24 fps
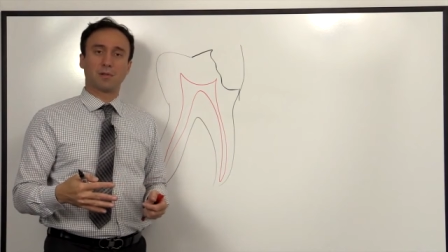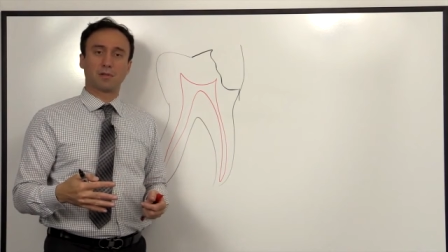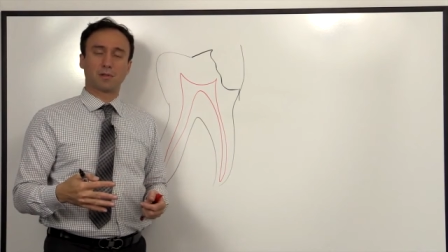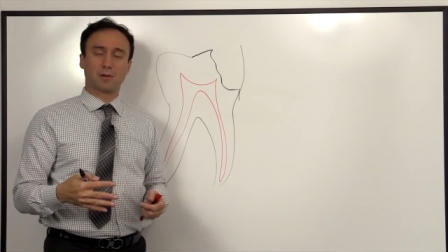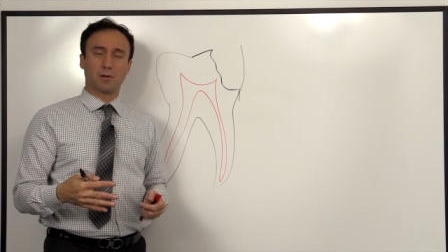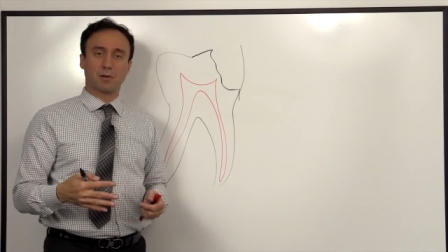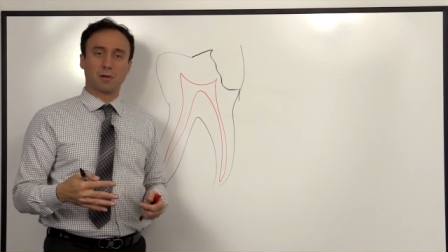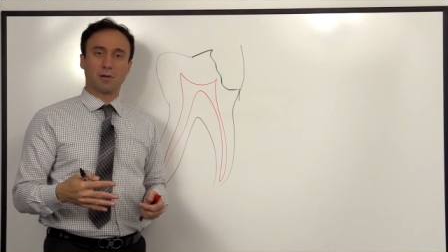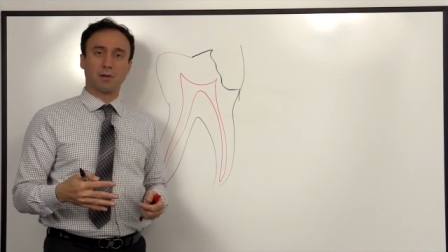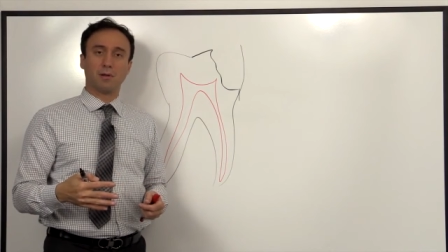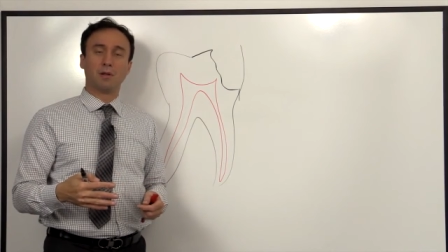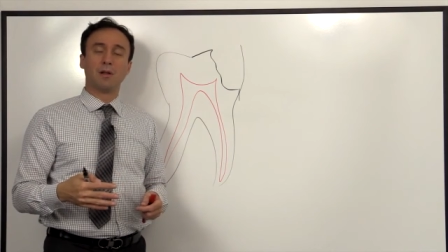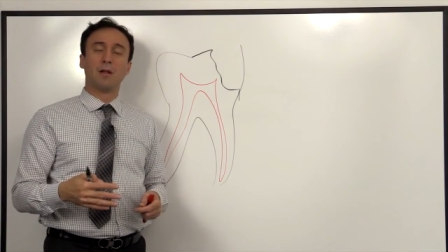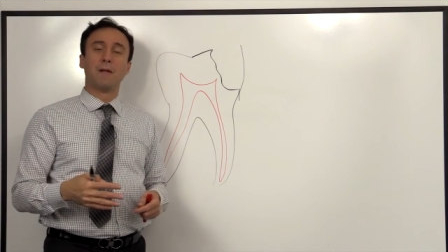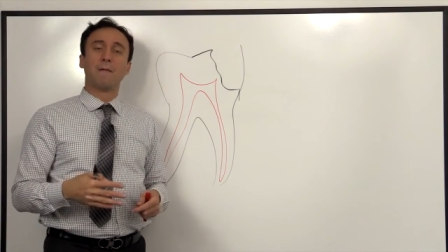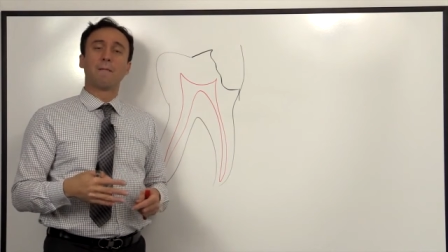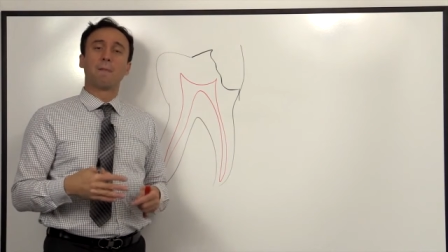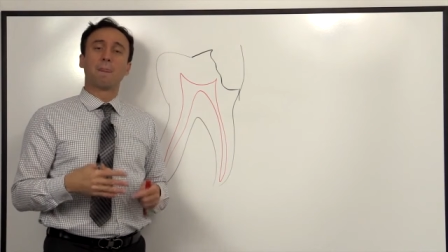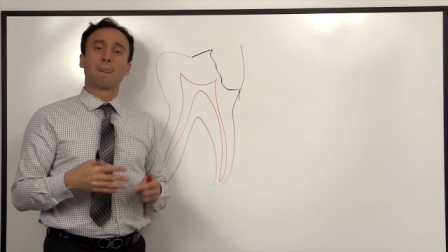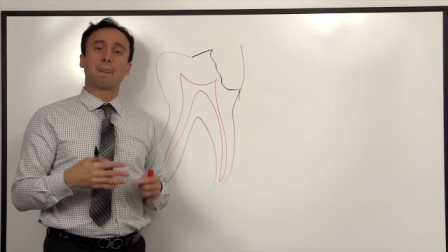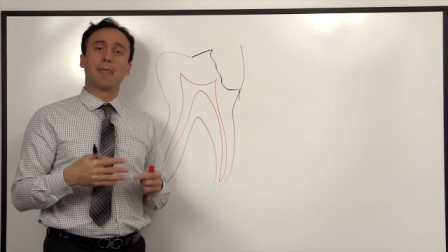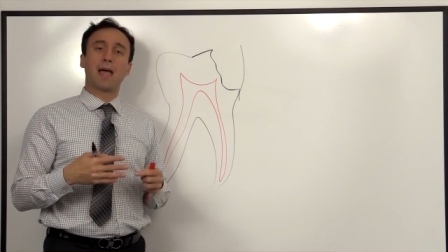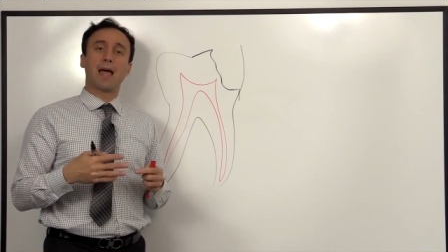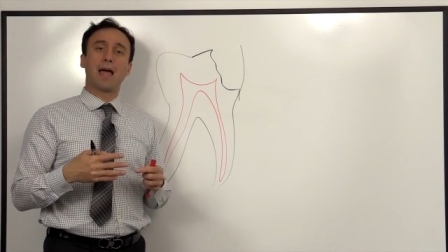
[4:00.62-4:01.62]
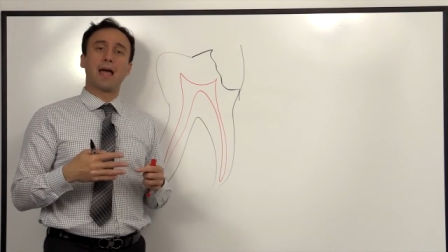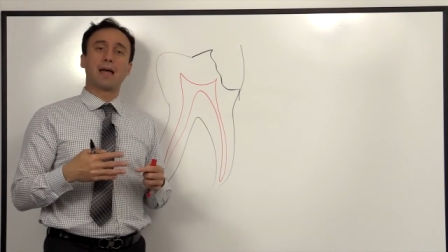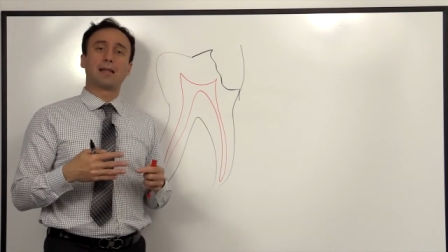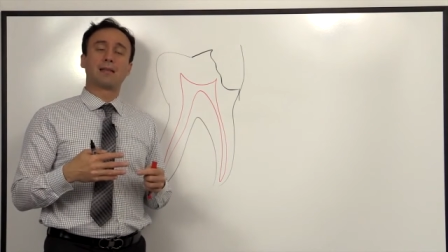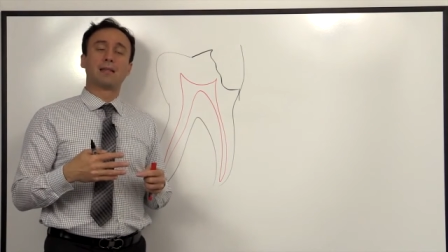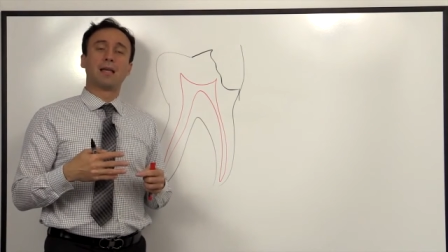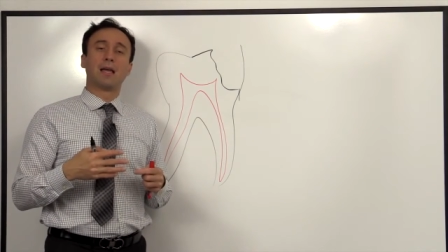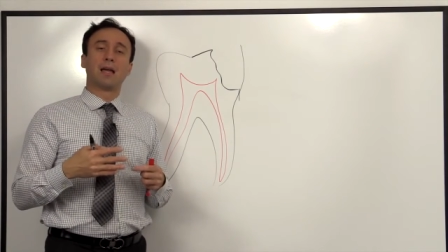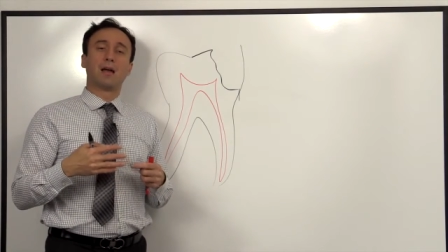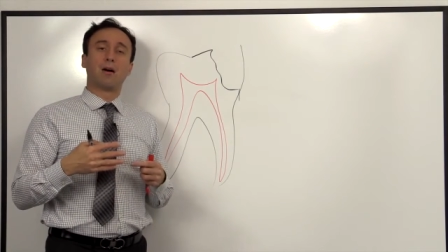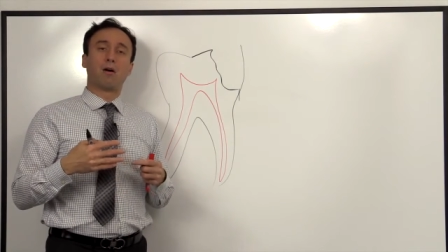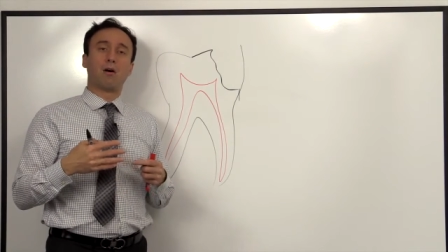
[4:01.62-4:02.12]
material that
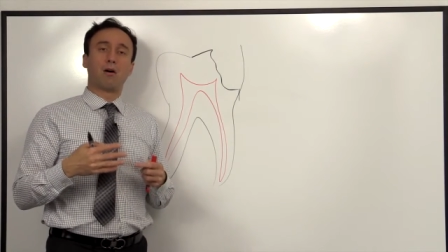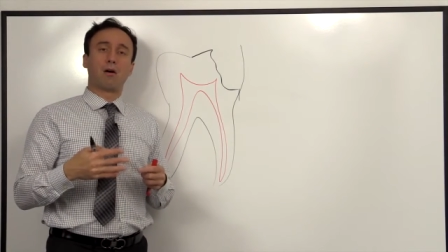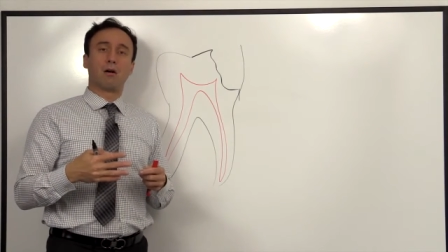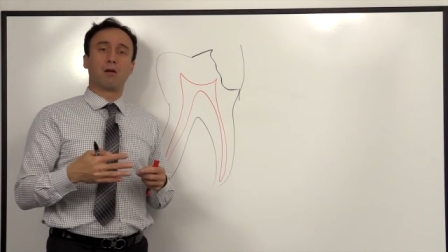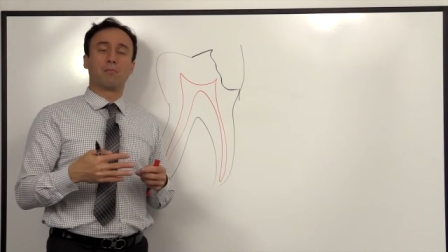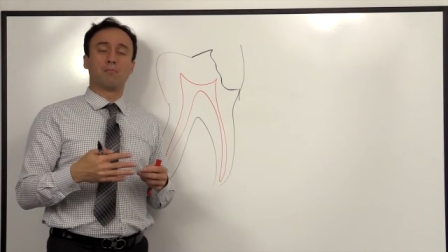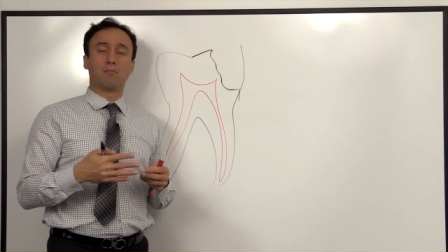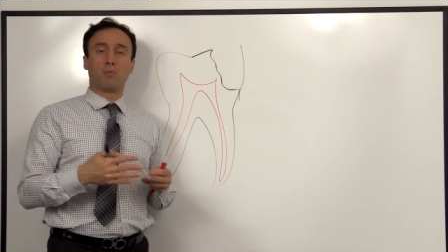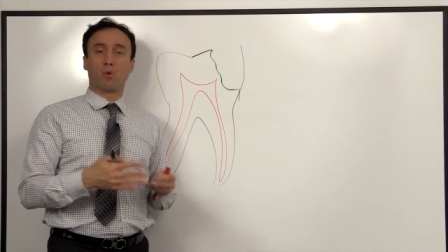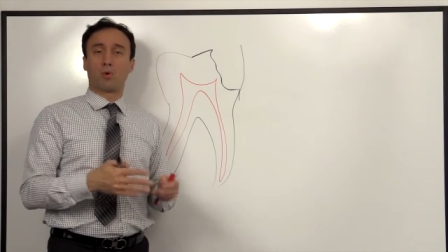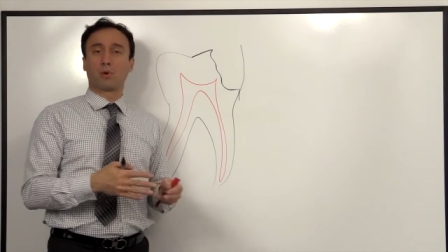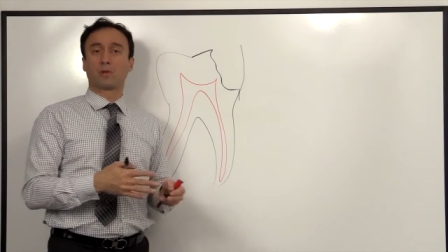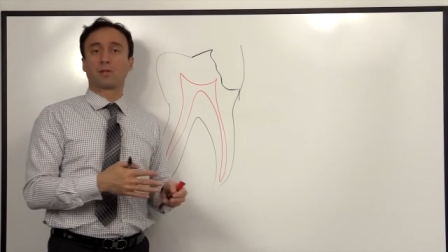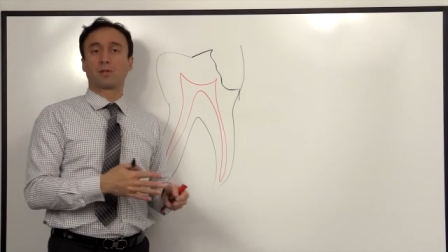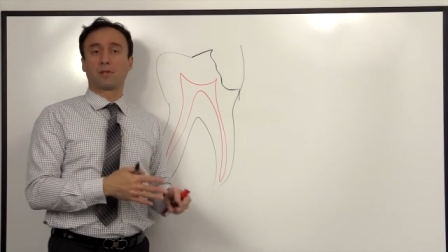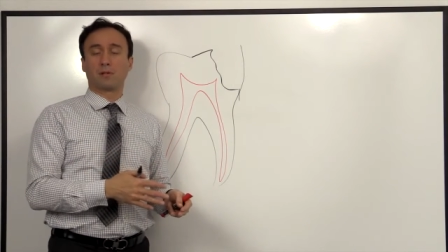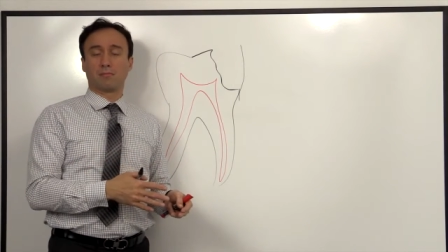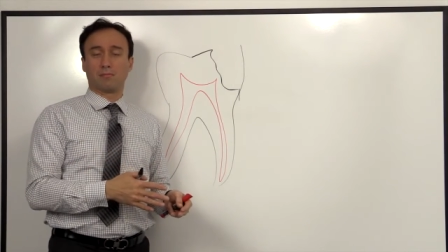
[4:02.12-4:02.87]
are more